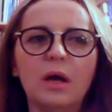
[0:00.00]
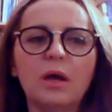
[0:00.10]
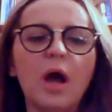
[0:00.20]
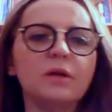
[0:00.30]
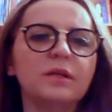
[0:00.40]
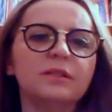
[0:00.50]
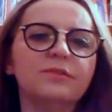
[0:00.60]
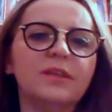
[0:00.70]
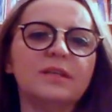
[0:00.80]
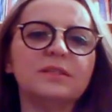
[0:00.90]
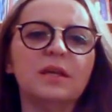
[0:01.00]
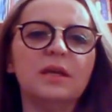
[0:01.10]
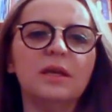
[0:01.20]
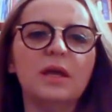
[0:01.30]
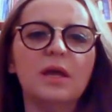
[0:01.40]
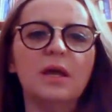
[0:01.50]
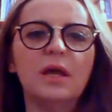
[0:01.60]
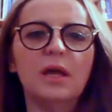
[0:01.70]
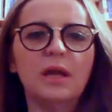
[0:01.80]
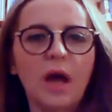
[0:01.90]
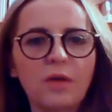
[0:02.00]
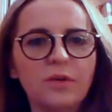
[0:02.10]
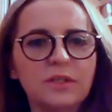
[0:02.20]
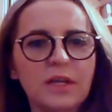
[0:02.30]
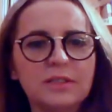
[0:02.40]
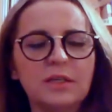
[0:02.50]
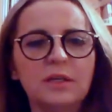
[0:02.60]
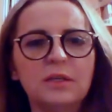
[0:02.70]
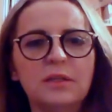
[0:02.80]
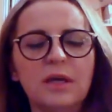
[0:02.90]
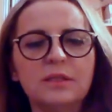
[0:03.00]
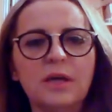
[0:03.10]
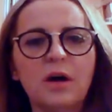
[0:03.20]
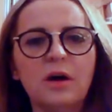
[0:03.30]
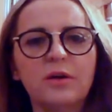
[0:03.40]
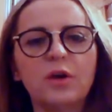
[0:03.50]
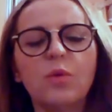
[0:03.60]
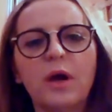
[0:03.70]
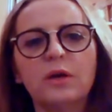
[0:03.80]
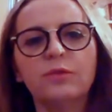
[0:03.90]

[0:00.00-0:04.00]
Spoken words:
cognitive testing and other testing that are required